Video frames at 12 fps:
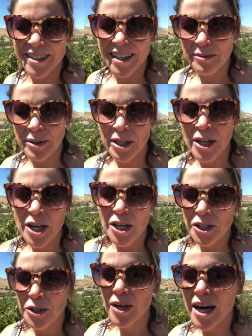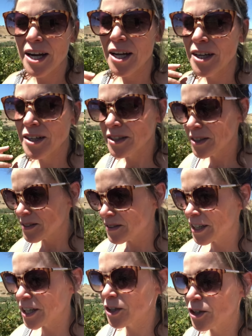I mean, you kind of
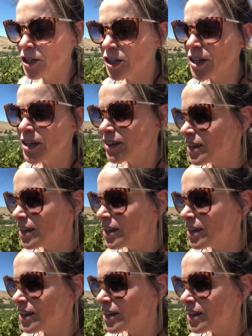get a good